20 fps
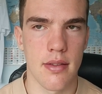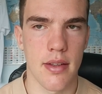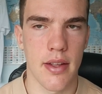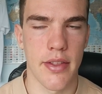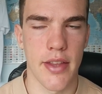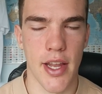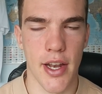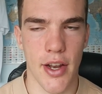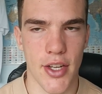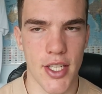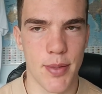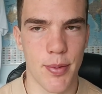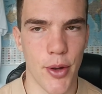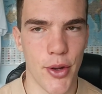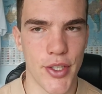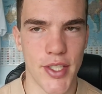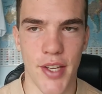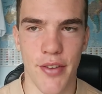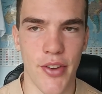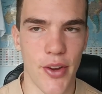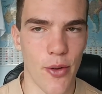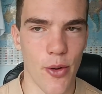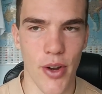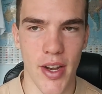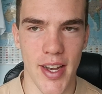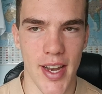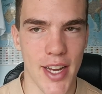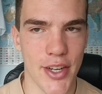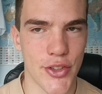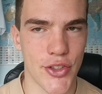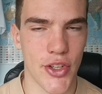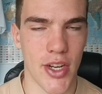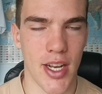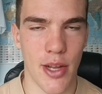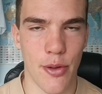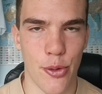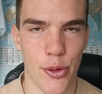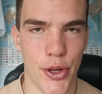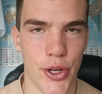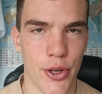And then I suppose if you want an extra
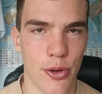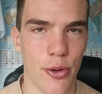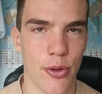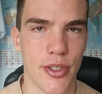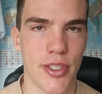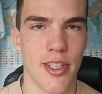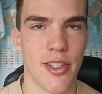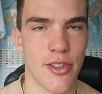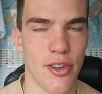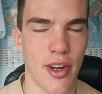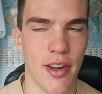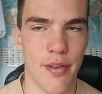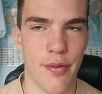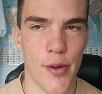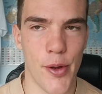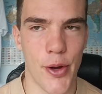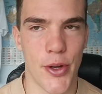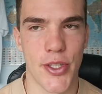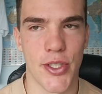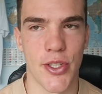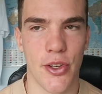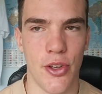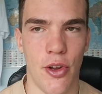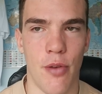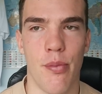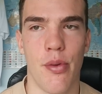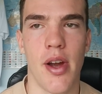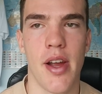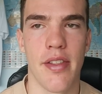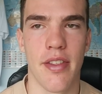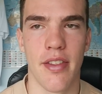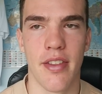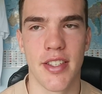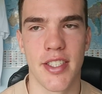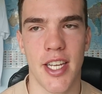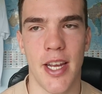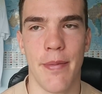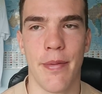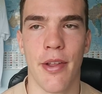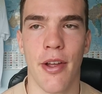level, you can also try and focus on your breath at the
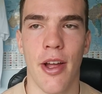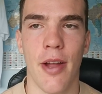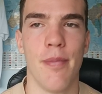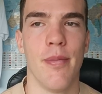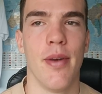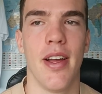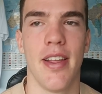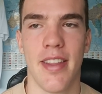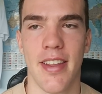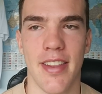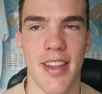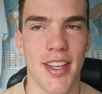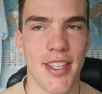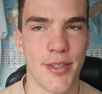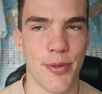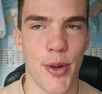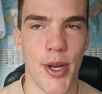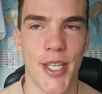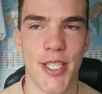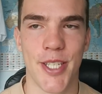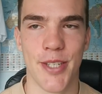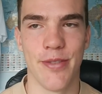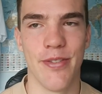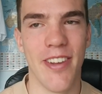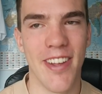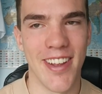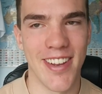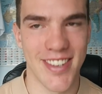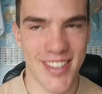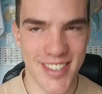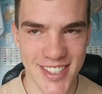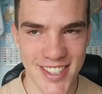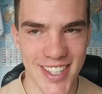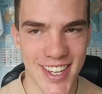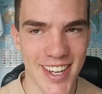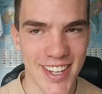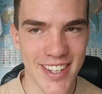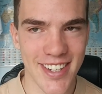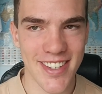same time, but I think that's way too much.